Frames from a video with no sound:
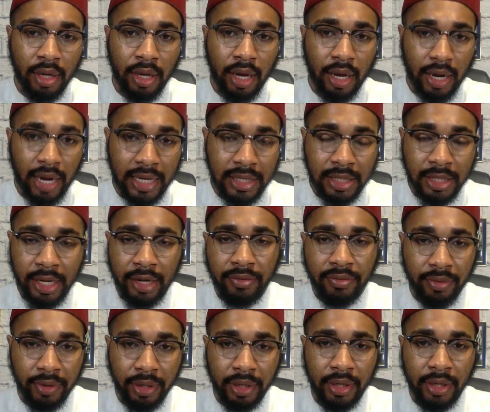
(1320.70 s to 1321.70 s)
That's
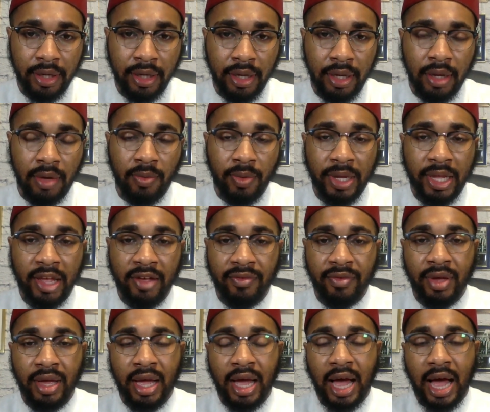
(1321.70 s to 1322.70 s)
different. We
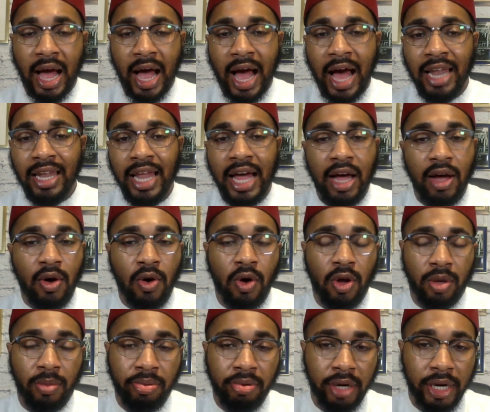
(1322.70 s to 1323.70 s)
give Allah
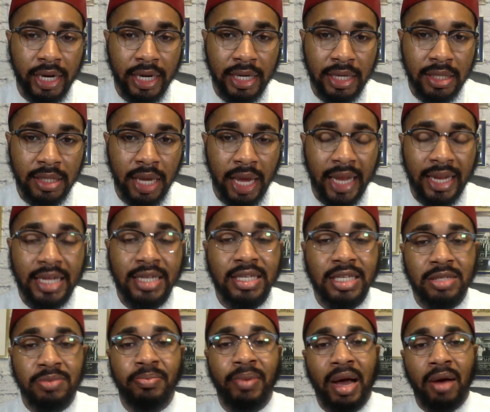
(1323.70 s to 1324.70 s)
all the praise. And this
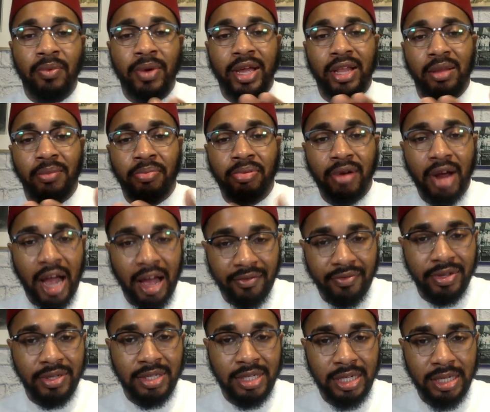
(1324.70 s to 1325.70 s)
is by way of the
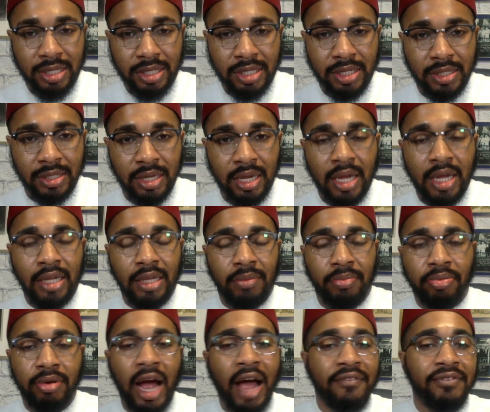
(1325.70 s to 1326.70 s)
prophet's teachings. The
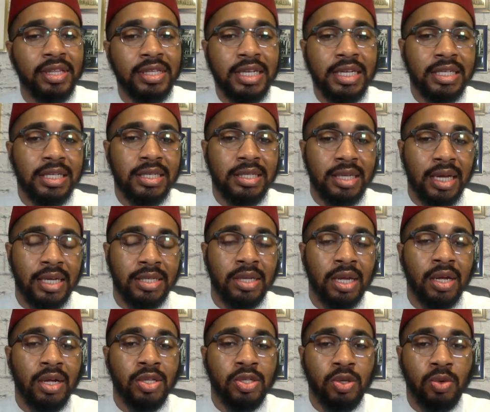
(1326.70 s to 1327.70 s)
prophet teaches us
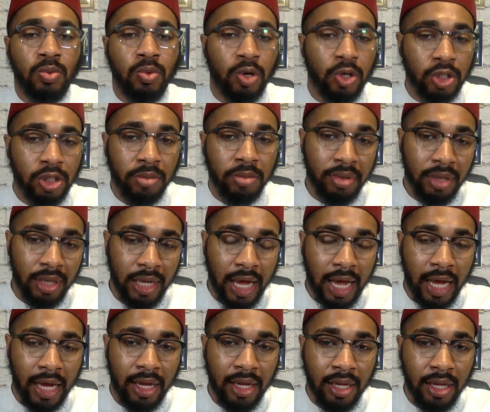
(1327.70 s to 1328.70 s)
to worship
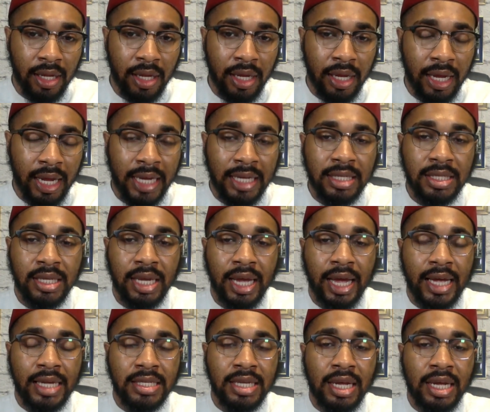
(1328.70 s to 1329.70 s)
Allah. He
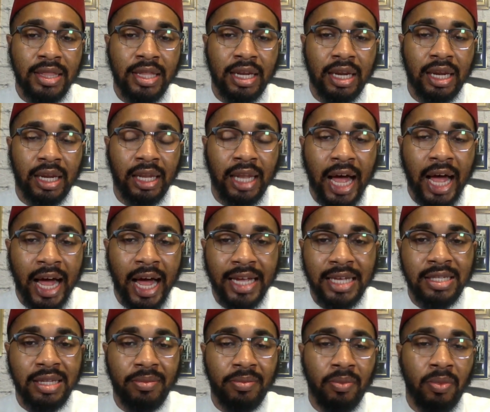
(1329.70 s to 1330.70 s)
says that Allah
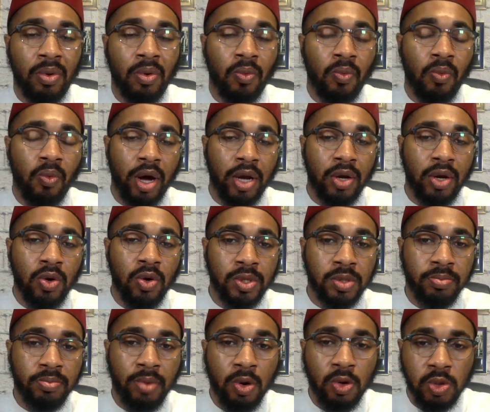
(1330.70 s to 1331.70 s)
is the one who
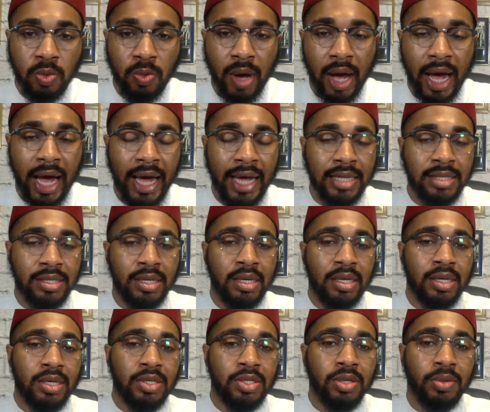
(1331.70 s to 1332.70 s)
is most wise,
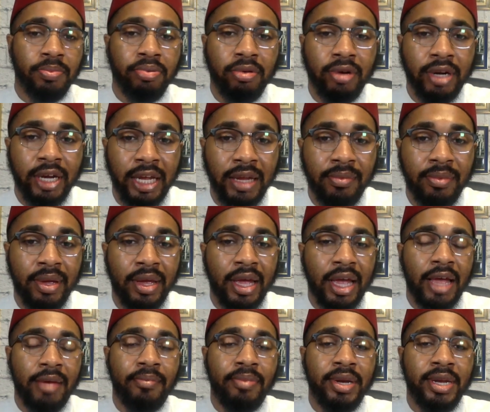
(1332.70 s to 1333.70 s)
supreme,
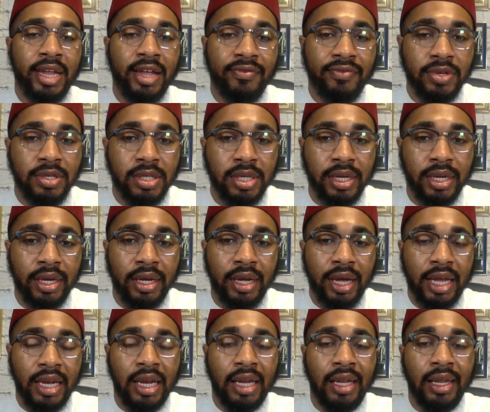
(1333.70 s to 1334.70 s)
and beneficent.
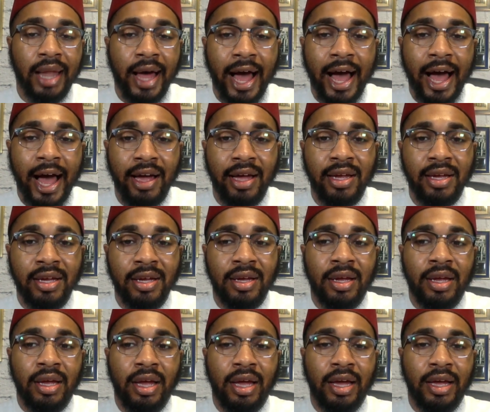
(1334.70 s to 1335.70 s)
And Allah,
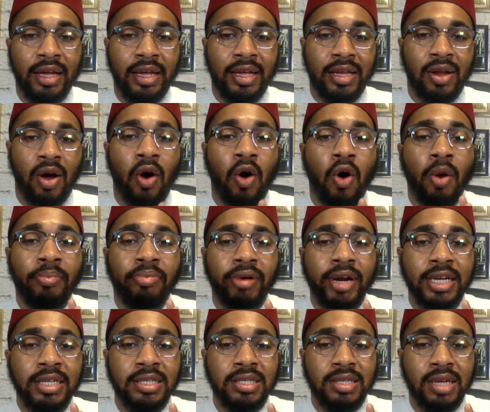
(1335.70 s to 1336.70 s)
and all
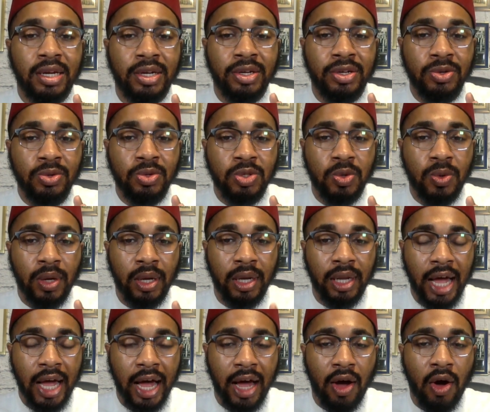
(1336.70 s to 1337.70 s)
praises are due to
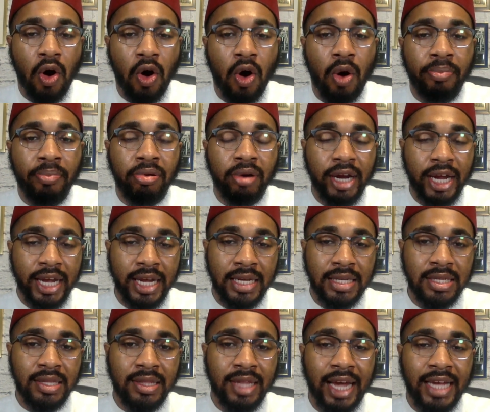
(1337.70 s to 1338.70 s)
Allah. All
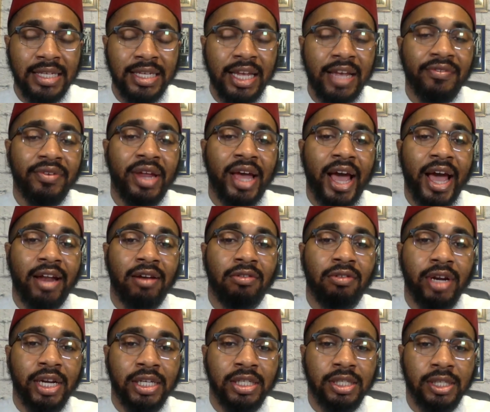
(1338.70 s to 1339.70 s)
praise, thanksgiving, and
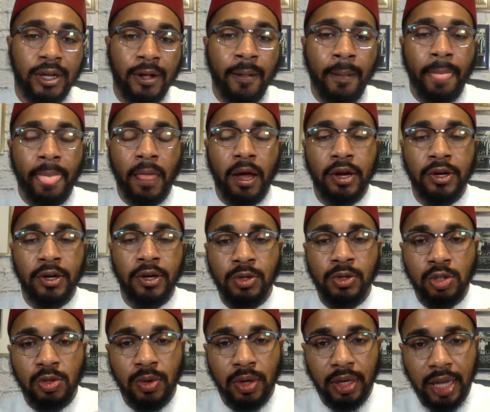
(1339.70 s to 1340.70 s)
adoration are due
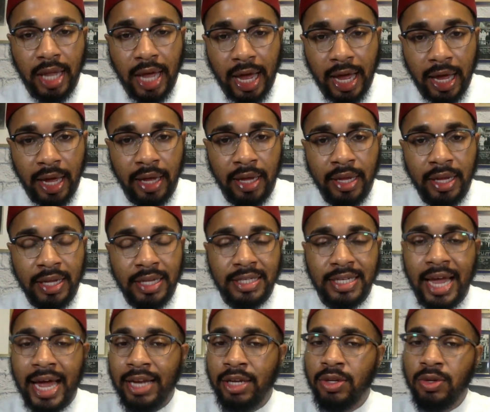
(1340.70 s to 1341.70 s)
to Allah. It's
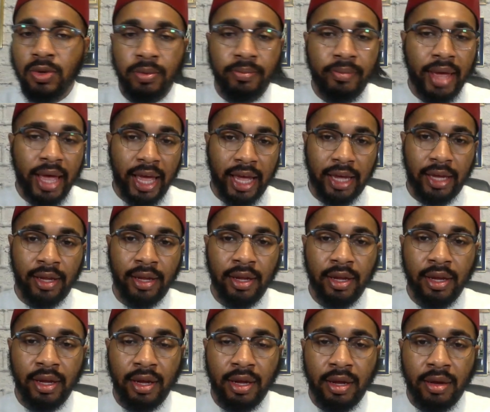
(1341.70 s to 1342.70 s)
not due to man.
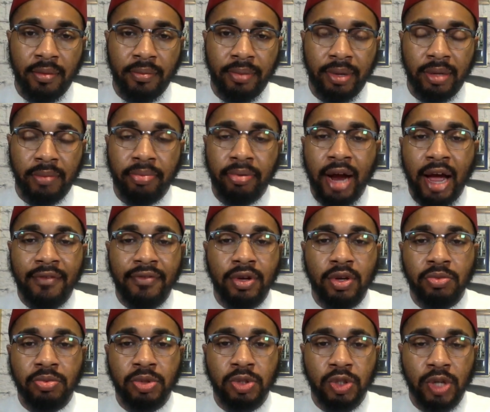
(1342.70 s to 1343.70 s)
But the prophet
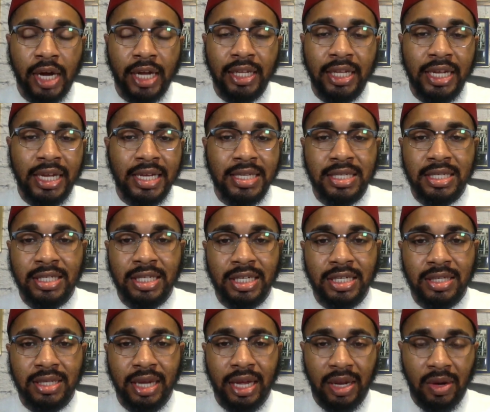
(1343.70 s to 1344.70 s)
Noble Ali isn't
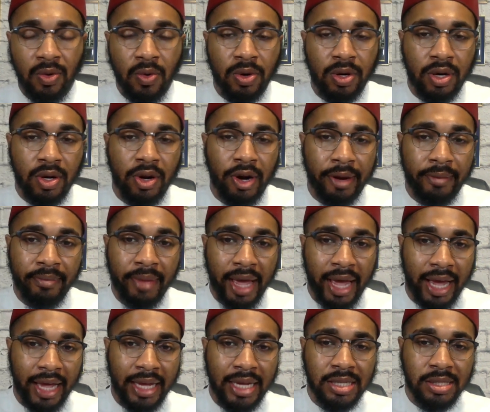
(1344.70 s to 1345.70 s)
just an ordinary
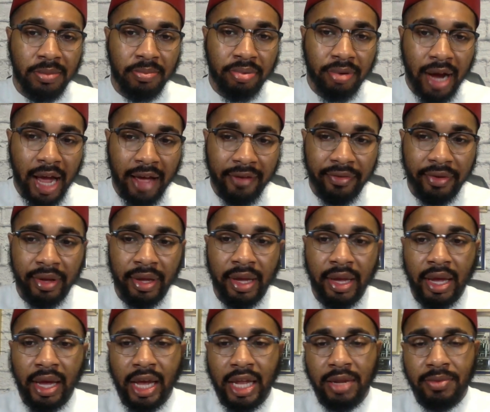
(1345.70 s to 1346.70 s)
man. He's a prophet,
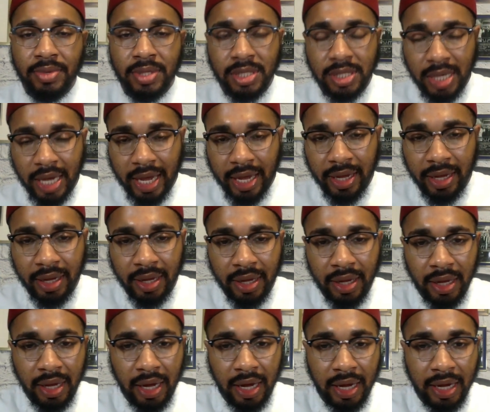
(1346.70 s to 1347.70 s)
and he was sent
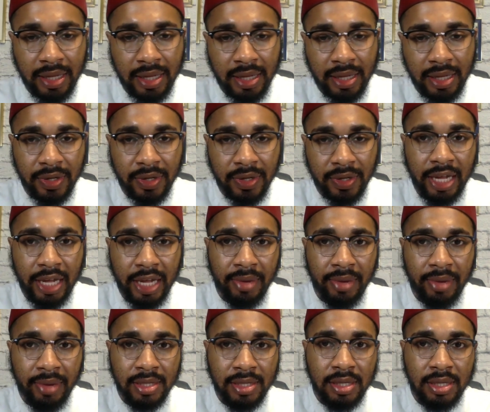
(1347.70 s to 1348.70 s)
to redeem
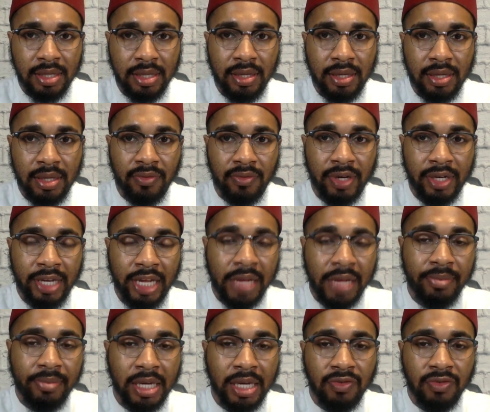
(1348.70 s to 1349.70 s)

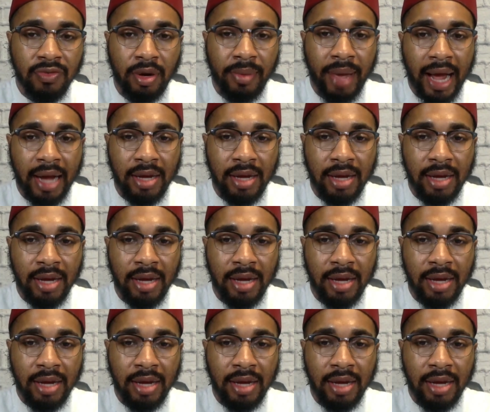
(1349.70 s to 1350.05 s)
us from